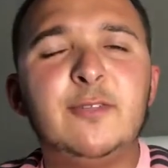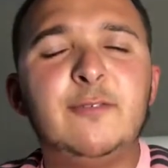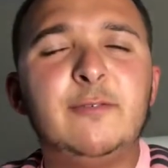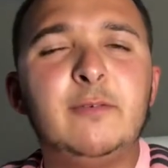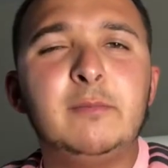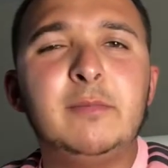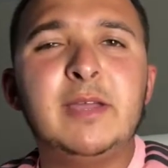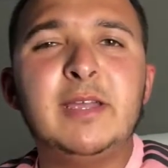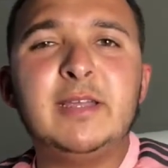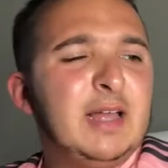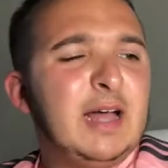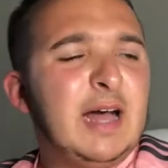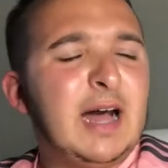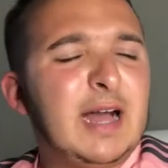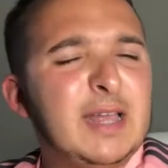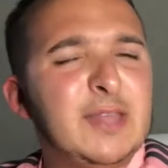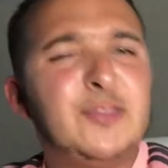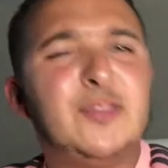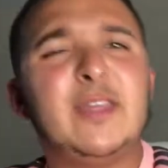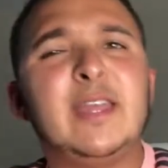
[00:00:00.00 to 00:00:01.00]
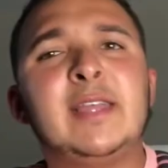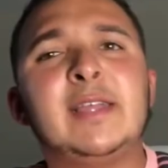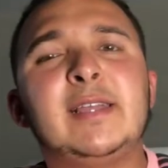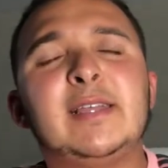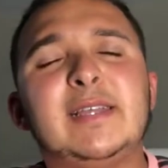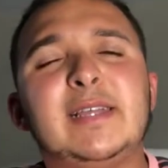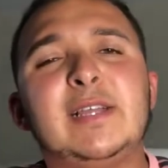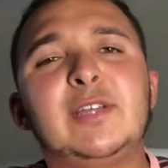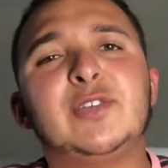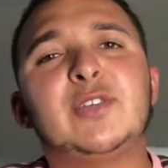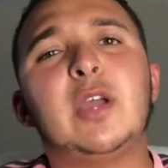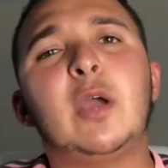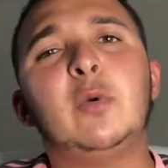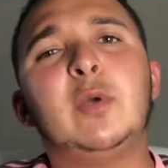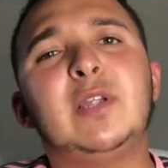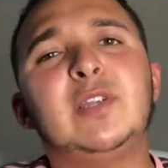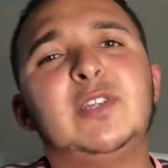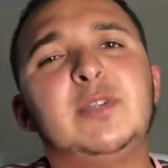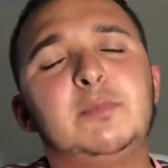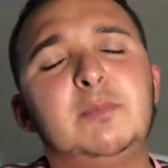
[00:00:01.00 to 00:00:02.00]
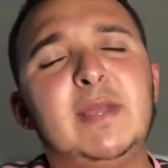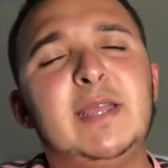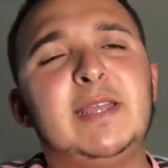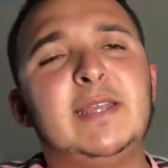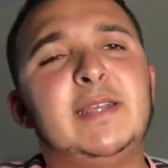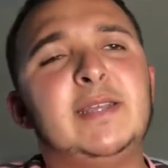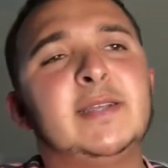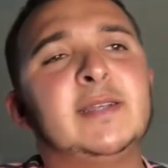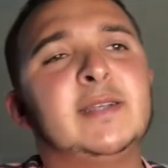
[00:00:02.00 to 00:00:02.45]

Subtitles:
for me, I think, is going to be